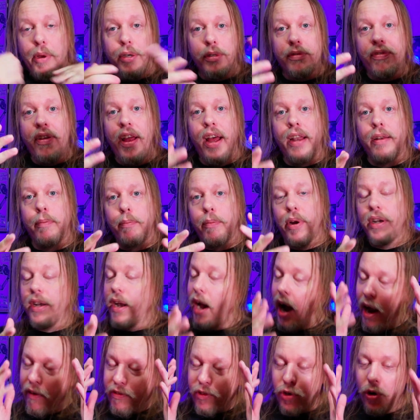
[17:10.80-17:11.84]
a huge fan,
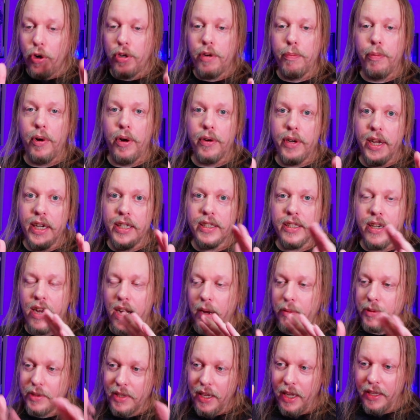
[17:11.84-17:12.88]
but I've talked about
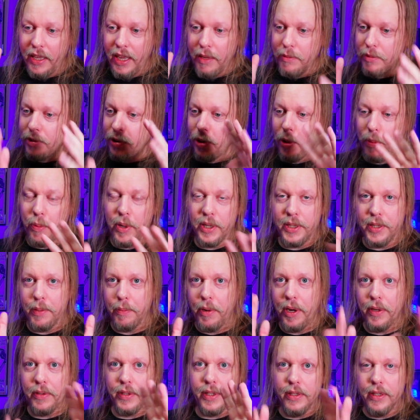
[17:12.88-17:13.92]
XCOM style games so much
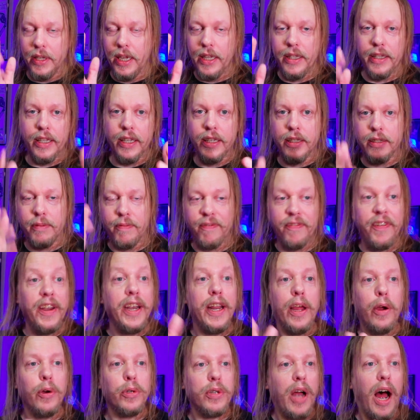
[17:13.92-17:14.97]
about in these
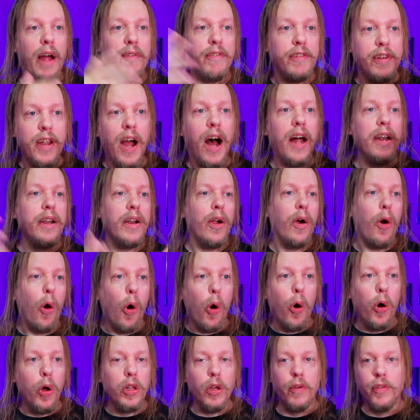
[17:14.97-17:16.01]
videos I've done
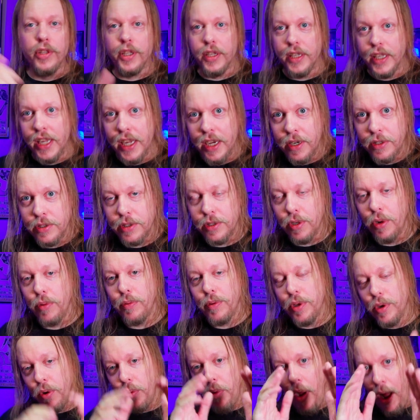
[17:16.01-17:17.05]
all over the years, so
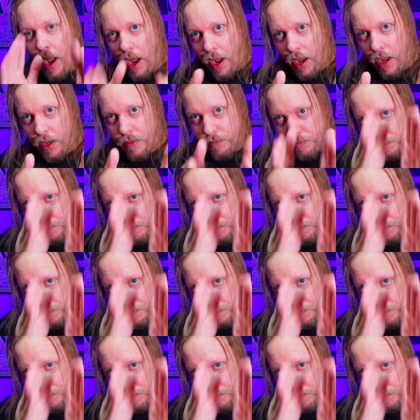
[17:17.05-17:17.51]
you know, let's